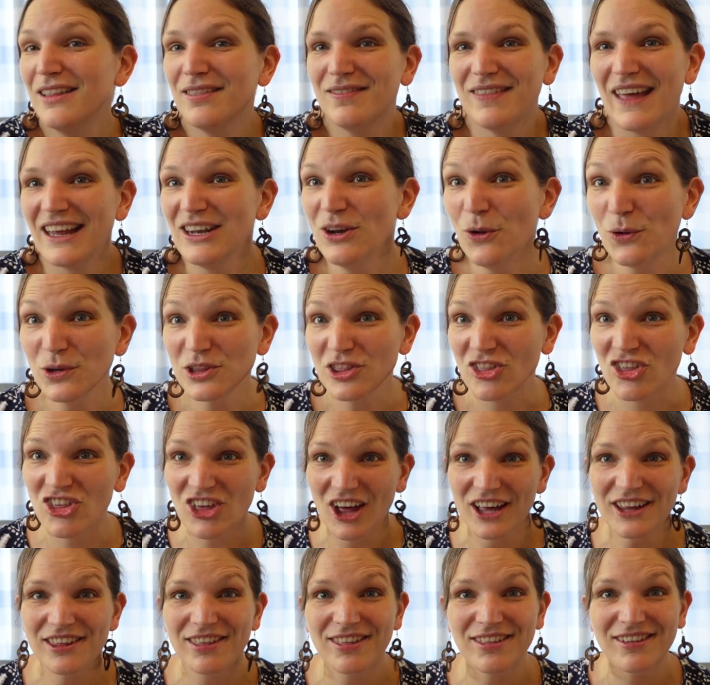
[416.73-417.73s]
They're not
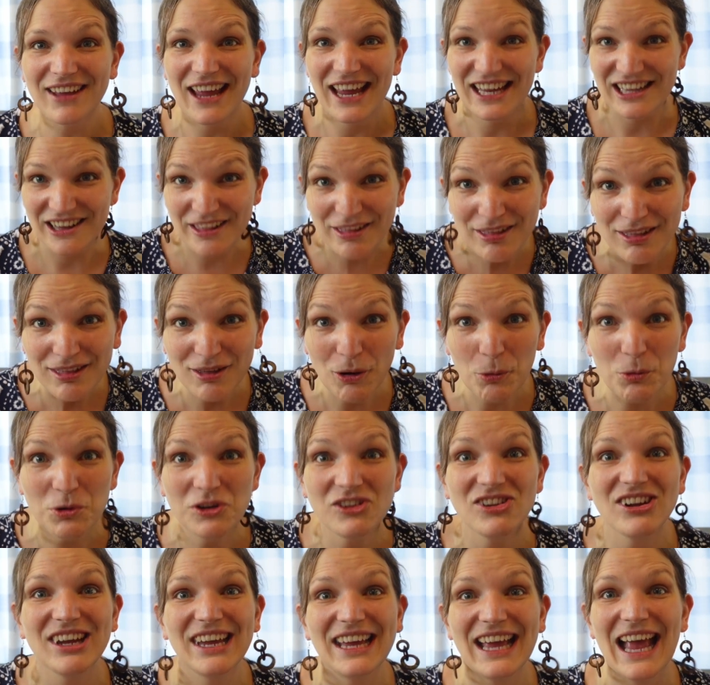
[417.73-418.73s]
just
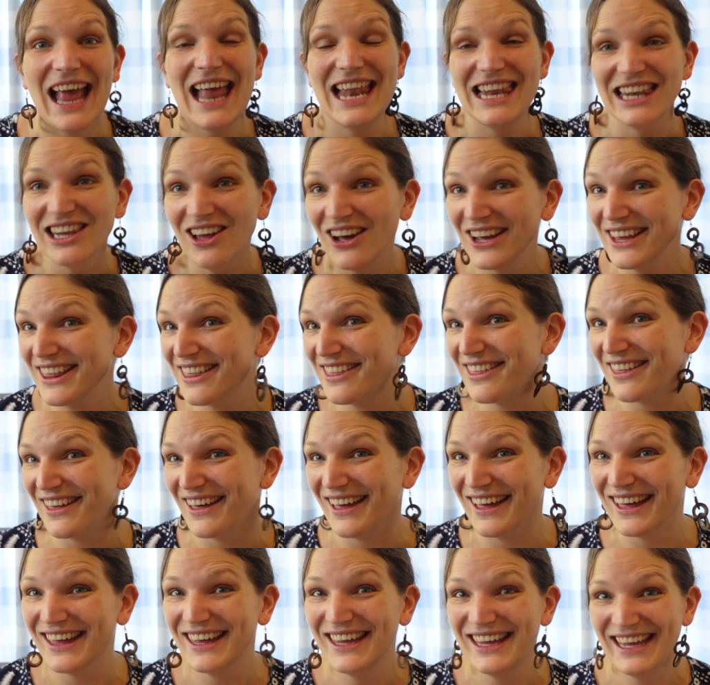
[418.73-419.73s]
insulting
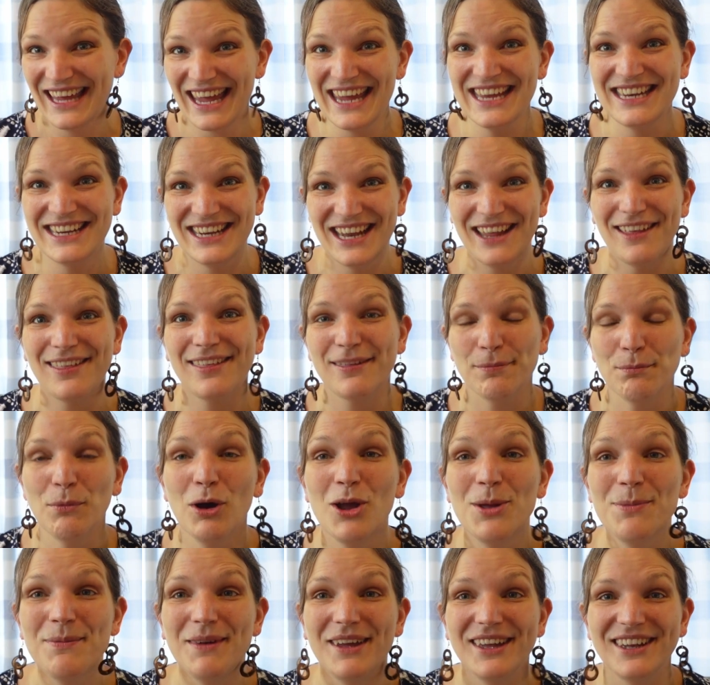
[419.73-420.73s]
Elisha in this
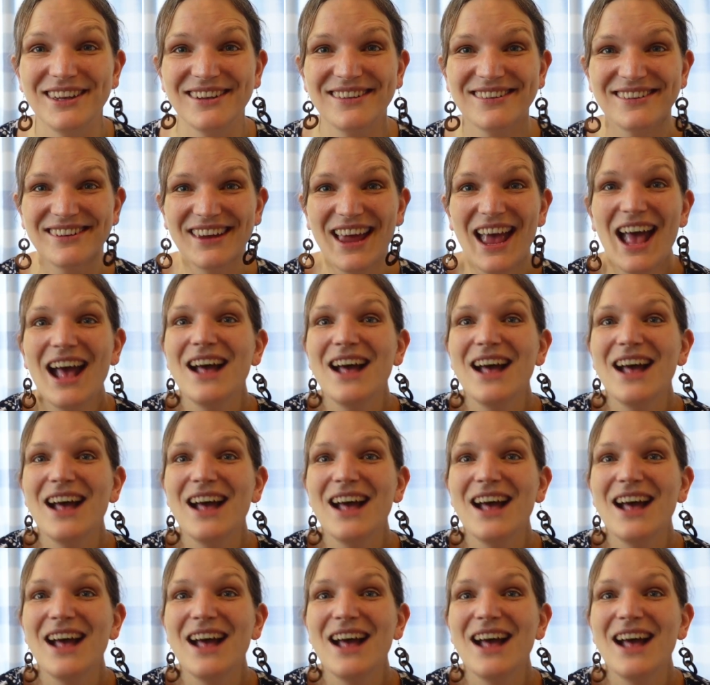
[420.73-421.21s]
moment.